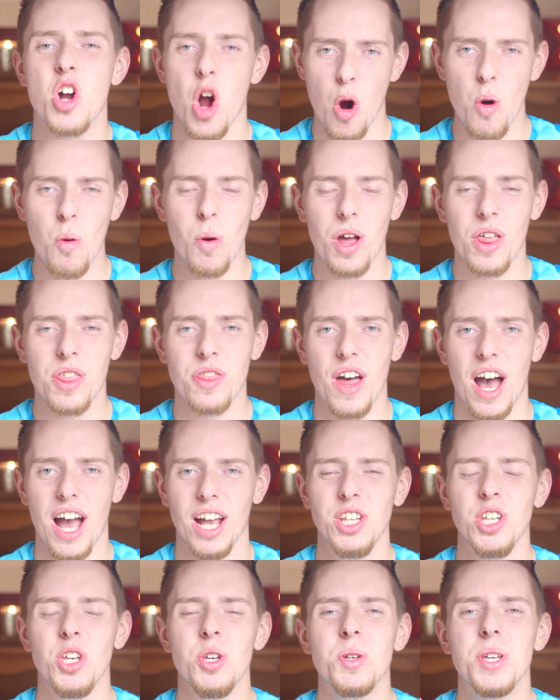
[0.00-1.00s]
go with that.
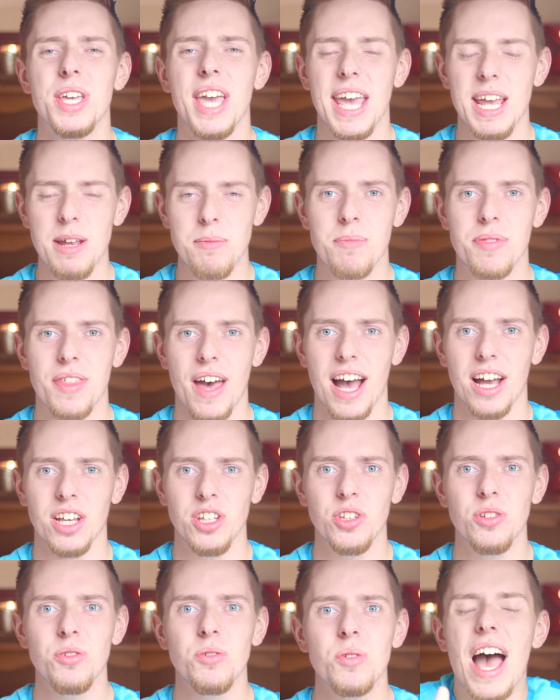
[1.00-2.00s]
You keep that.
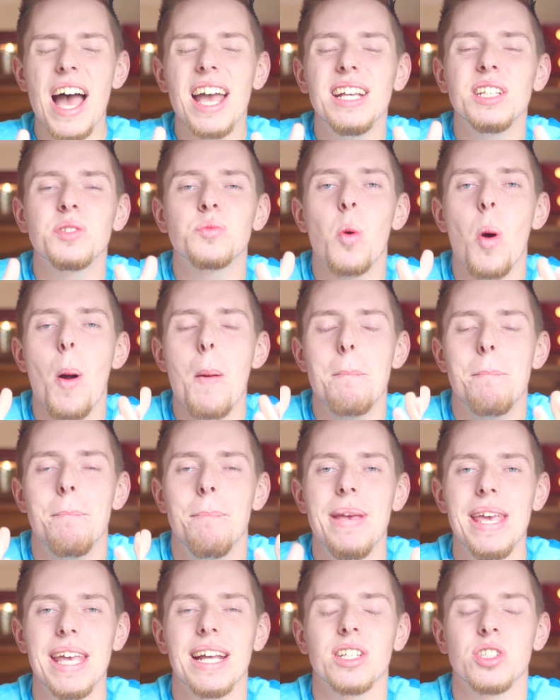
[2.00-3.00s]
That is what
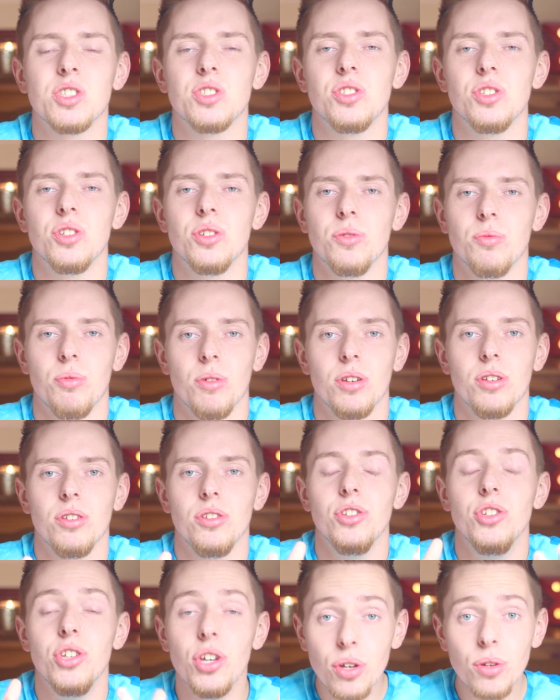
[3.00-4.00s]
makes you
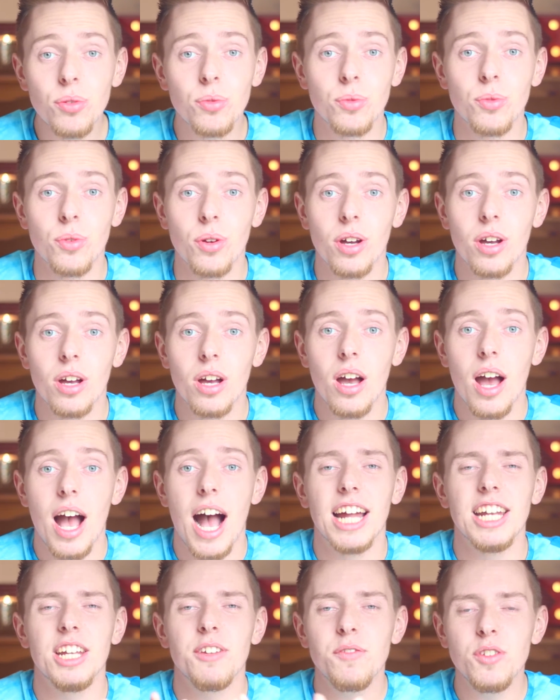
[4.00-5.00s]
you.
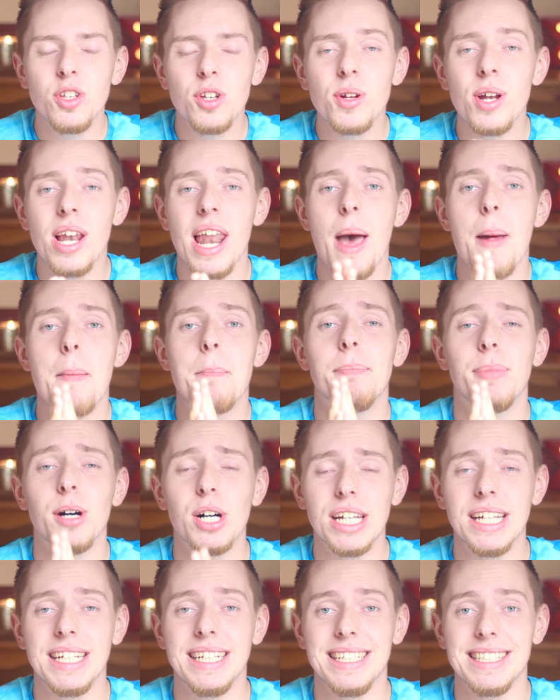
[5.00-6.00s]
And if you let
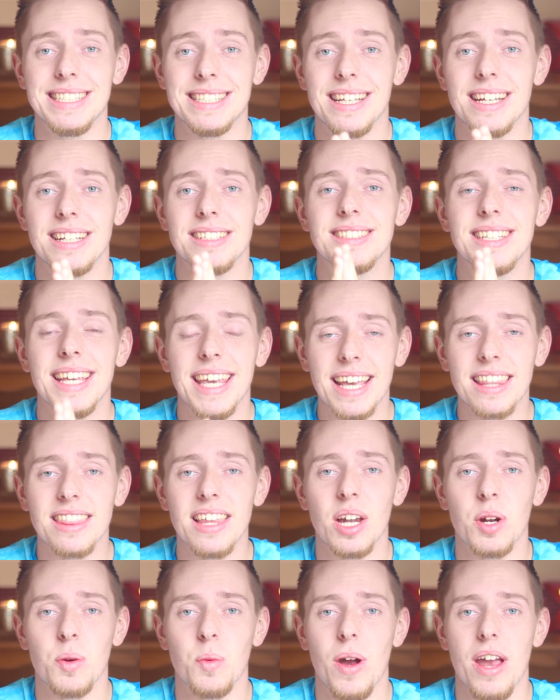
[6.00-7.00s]
bullies take
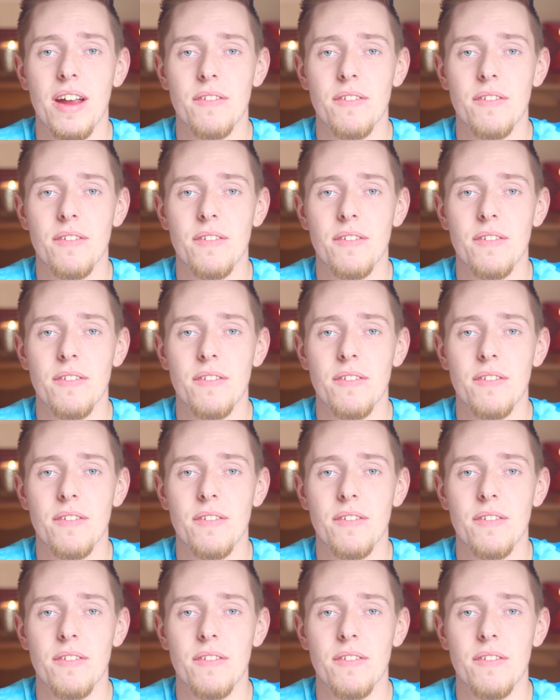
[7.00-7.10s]
that away